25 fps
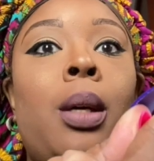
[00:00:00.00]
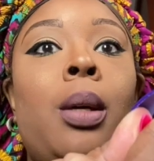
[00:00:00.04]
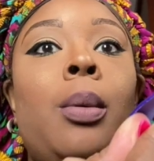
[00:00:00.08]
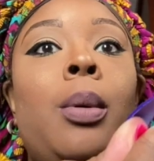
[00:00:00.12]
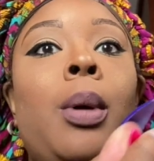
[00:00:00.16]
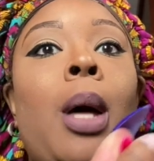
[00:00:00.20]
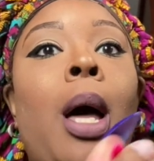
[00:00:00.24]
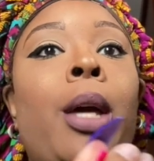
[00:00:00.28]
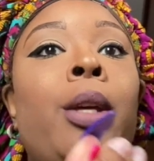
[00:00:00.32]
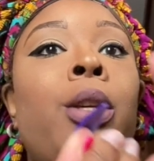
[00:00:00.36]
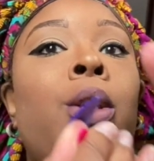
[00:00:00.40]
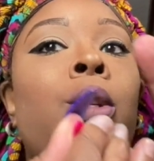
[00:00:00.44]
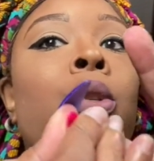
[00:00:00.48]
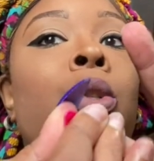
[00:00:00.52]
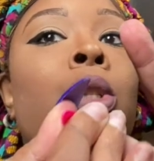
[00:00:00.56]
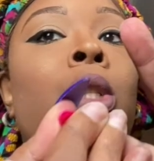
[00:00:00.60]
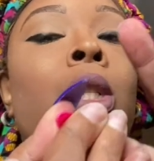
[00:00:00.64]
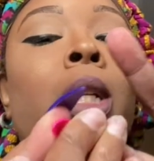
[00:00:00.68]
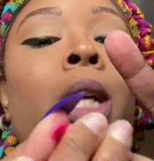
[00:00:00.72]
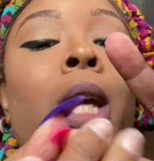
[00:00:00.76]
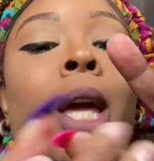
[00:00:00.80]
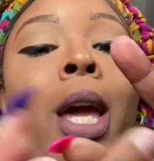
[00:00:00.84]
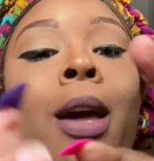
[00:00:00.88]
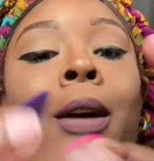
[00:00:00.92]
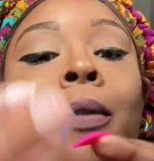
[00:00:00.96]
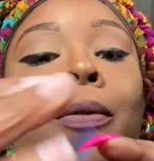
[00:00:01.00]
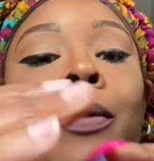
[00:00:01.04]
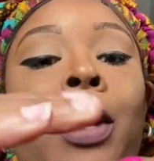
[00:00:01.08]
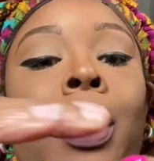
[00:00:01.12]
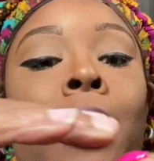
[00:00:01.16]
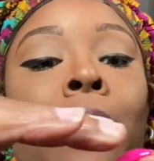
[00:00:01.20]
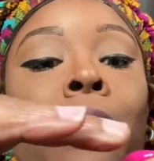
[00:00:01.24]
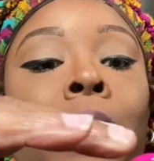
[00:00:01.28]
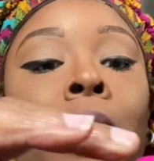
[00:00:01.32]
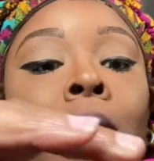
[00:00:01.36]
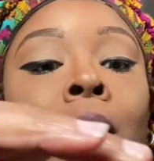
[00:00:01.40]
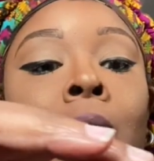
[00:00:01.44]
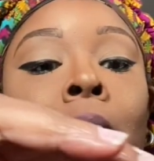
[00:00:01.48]
I usually have
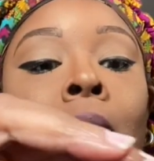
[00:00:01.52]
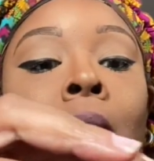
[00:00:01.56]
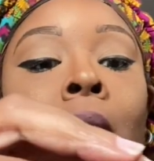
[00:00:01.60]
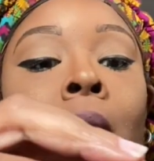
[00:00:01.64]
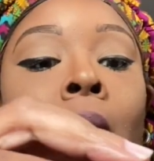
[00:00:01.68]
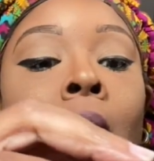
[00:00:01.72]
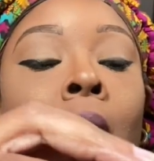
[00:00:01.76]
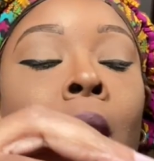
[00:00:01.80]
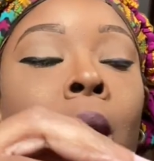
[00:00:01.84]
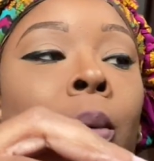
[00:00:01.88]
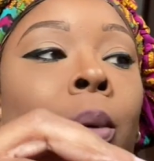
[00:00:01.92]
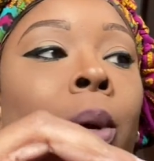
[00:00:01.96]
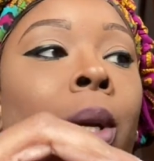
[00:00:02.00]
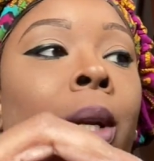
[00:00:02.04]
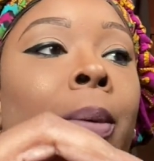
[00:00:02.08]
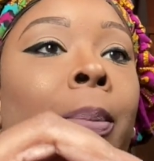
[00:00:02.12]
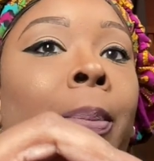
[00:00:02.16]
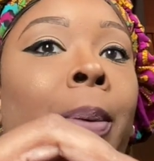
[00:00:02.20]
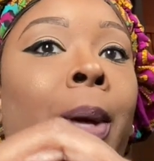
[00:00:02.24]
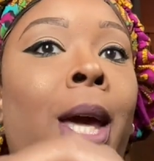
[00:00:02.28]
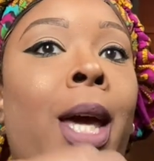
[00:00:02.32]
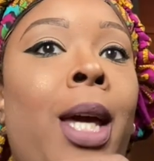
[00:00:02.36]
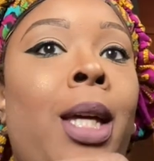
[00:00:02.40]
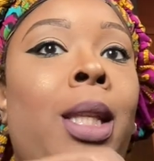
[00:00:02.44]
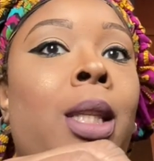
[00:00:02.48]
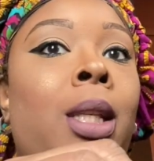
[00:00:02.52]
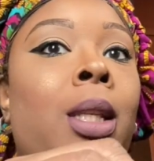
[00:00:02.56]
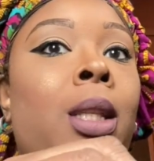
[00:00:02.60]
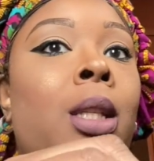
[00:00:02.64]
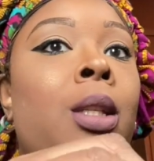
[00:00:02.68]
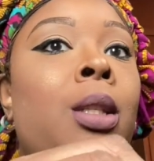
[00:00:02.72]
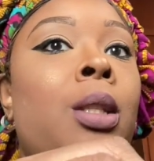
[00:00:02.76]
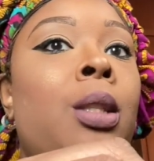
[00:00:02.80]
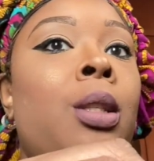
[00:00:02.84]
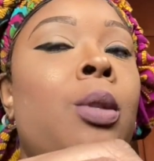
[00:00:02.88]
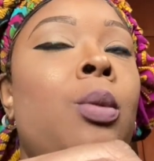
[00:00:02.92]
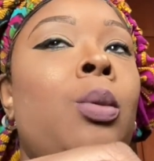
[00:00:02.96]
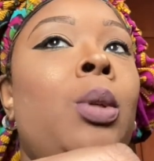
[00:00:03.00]
everything already packed in
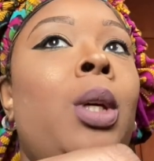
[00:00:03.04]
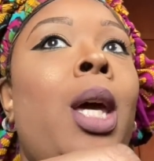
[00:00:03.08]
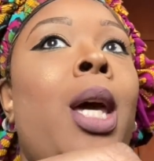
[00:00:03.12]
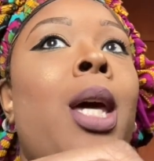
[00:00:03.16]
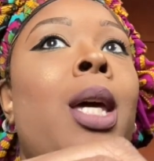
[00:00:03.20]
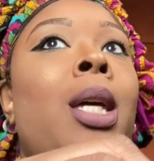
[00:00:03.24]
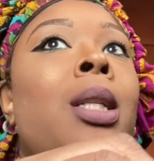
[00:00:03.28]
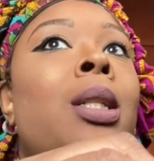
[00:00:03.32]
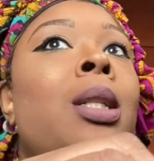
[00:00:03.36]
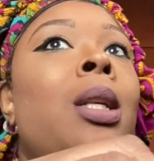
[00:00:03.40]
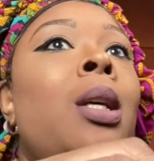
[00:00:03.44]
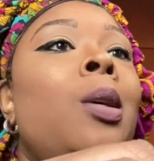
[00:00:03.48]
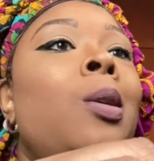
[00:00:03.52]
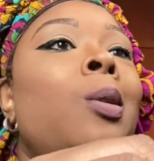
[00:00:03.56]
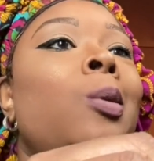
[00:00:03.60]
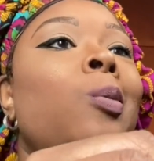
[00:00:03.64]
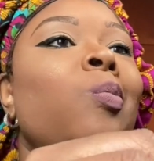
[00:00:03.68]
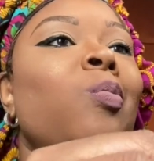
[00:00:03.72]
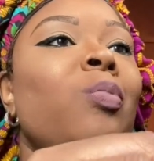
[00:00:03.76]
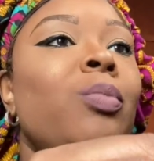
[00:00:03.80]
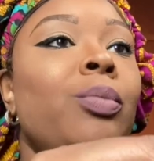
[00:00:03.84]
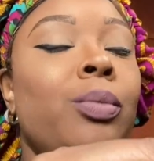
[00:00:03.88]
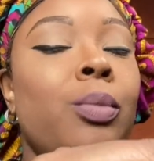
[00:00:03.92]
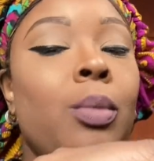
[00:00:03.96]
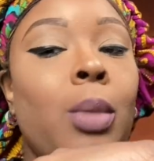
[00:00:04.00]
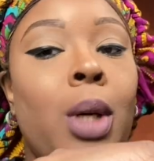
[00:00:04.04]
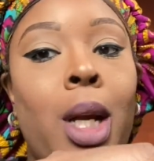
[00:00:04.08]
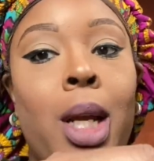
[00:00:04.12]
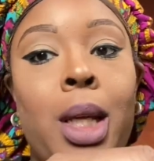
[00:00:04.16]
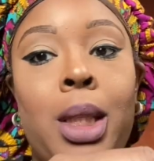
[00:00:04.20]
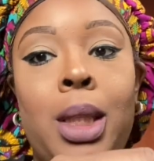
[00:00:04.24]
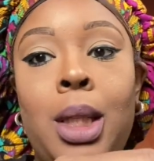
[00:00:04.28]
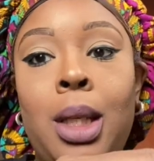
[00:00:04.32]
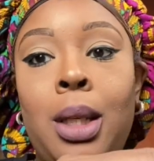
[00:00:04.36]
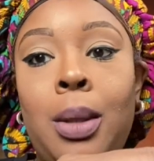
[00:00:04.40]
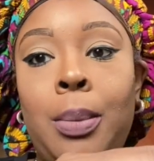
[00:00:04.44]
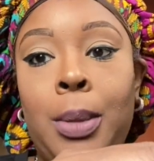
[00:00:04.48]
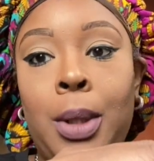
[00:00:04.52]
this suitcase, but I
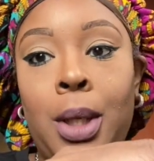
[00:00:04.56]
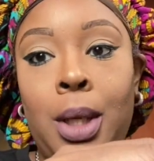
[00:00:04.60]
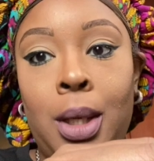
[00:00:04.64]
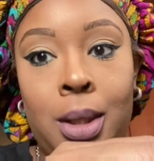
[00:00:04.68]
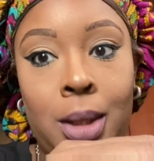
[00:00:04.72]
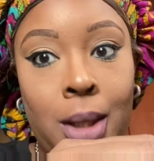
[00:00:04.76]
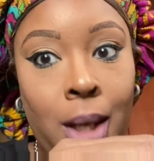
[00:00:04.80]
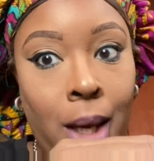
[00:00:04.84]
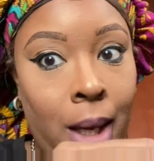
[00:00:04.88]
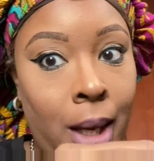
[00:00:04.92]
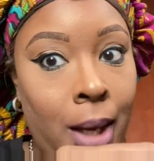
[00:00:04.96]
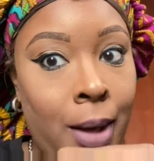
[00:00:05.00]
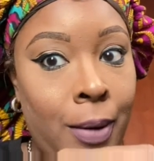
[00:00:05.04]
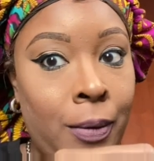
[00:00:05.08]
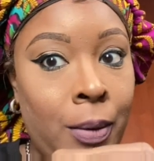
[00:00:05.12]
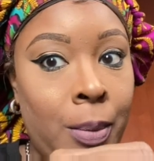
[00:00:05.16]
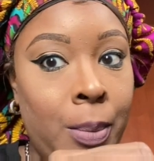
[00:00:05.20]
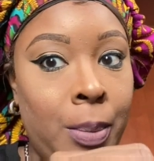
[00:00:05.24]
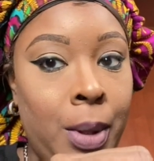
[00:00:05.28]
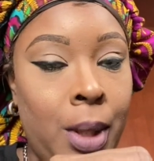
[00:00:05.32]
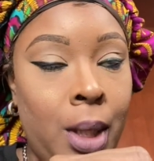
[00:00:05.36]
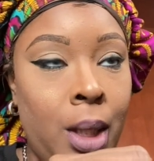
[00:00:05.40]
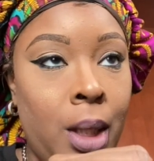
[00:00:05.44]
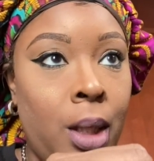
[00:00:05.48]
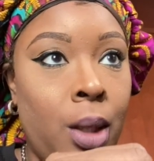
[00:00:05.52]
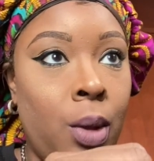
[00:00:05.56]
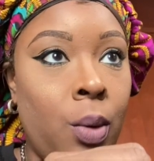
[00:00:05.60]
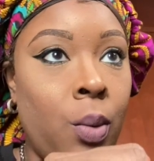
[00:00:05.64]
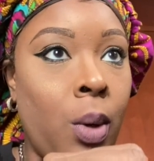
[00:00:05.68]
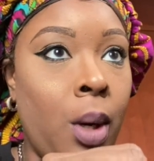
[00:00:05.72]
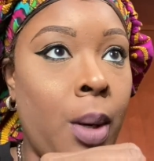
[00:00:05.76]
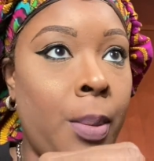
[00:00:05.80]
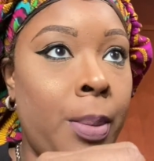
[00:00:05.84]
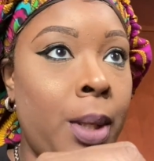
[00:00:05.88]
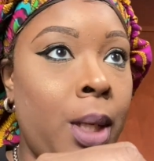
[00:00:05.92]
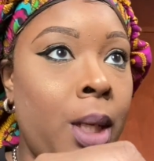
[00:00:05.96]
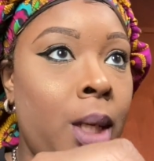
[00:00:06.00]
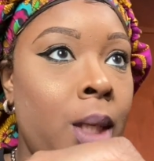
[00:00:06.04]
think because I haven't been
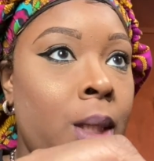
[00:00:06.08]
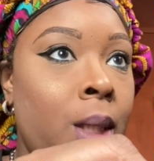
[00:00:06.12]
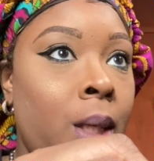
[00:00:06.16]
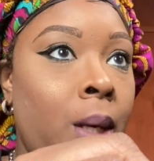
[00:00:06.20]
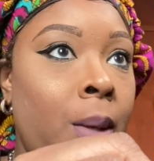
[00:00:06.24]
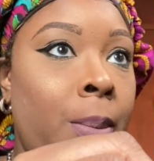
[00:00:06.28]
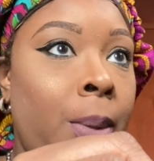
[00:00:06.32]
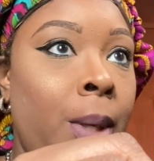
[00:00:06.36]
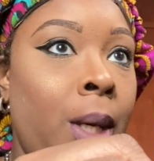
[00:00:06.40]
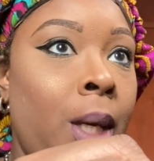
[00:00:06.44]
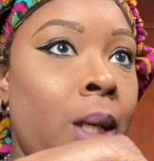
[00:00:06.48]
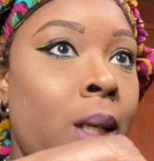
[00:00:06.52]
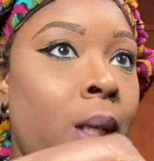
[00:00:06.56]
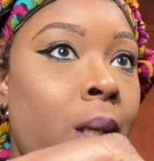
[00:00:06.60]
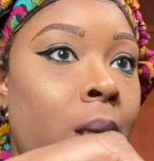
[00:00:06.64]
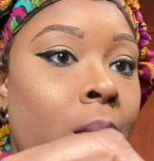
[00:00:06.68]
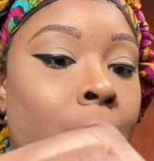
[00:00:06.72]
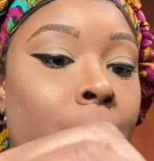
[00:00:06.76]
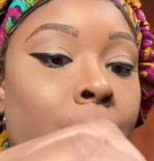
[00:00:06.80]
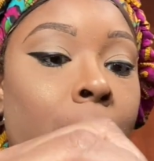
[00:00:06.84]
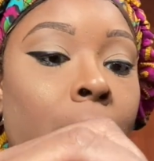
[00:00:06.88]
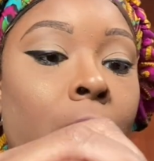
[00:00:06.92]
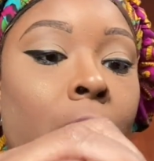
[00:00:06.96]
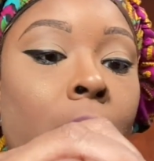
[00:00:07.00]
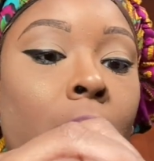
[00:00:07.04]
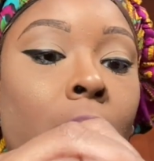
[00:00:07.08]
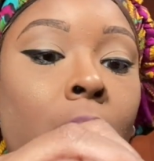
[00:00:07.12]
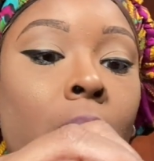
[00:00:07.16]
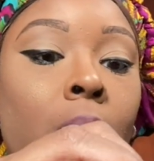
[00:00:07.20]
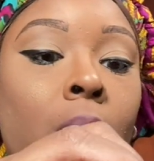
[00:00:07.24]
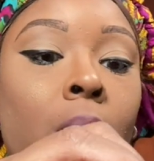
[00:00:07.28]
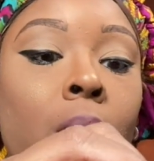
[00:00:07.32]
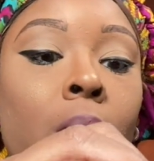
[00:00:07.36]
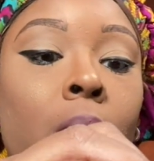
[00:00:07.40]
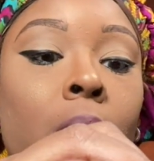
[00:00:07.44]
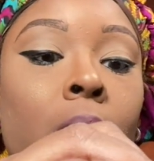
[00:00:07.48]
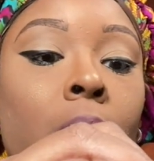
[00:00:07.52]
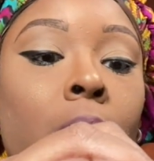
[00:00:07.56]
anywhere because of the pandemic,
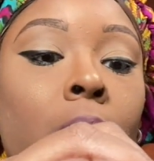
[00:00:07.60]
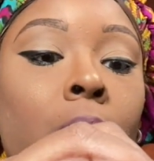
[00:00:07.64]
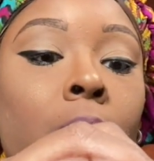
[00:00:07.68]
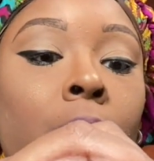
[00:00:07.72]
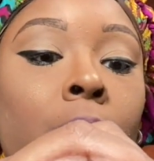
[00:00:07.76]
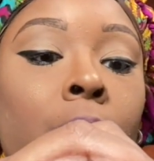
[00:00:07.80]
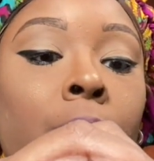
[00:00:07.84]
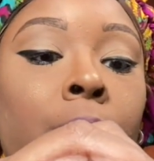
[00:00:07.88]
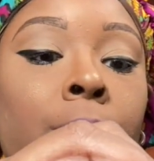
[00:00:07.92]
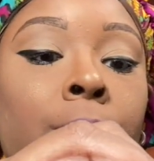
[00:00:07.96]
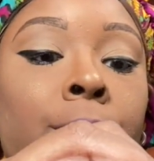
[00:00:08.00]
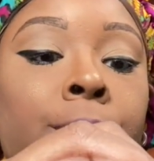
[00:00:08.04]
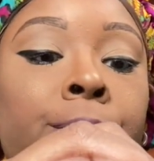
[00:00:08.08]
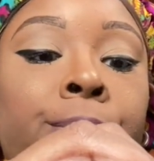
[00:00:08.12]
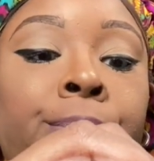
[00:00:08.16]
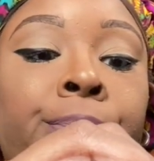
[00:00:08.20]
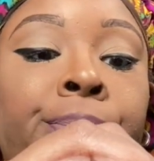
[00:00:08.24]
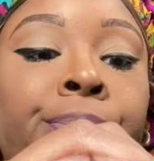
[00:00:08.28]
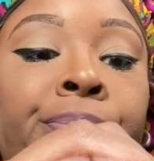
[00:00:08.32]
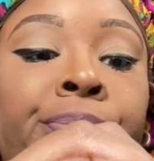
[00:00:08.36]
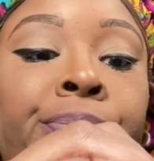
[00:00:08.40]
um,